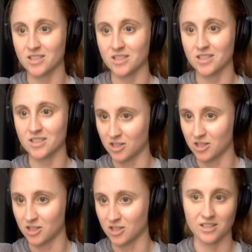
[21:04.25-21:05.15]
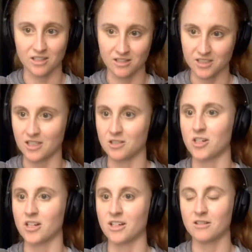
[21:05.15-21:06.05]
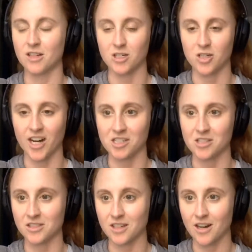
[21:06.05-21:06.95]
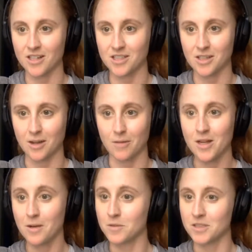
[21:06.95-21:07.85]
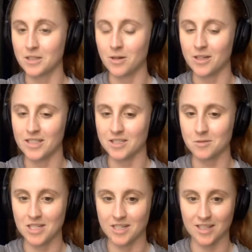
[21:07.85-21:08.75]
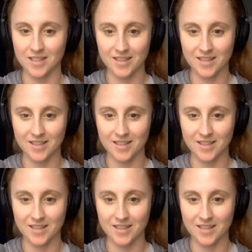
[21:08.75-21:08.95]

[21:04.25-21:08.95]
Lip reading: and eccentrics and concentric contractions are. So we'll see you all next week.